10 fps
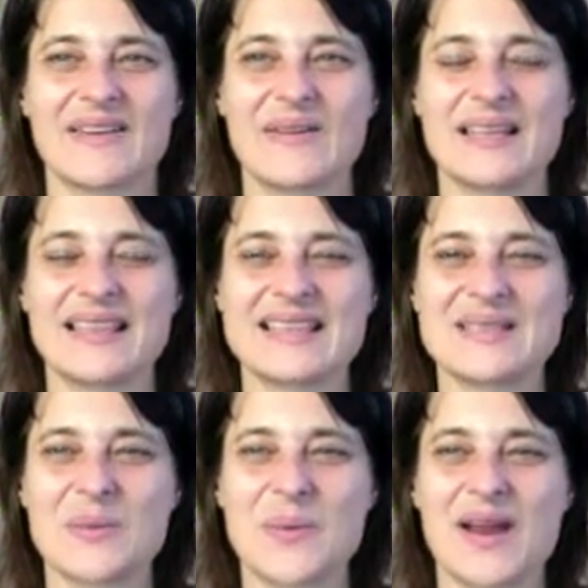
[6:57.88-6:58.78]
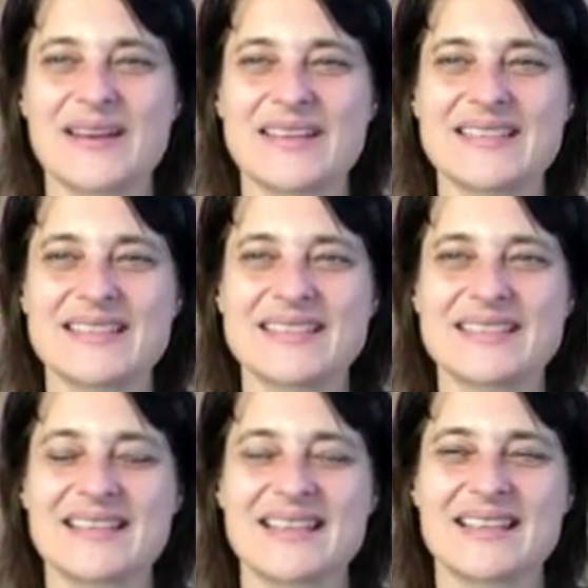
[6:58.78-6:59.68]
Holding this awareness
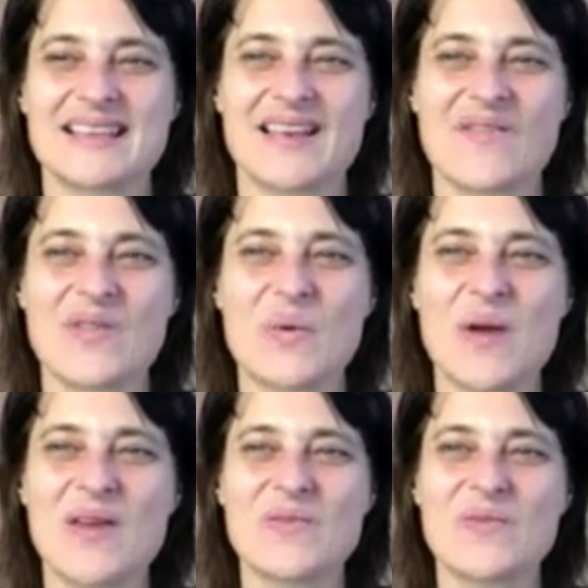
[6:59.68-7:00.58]
of the right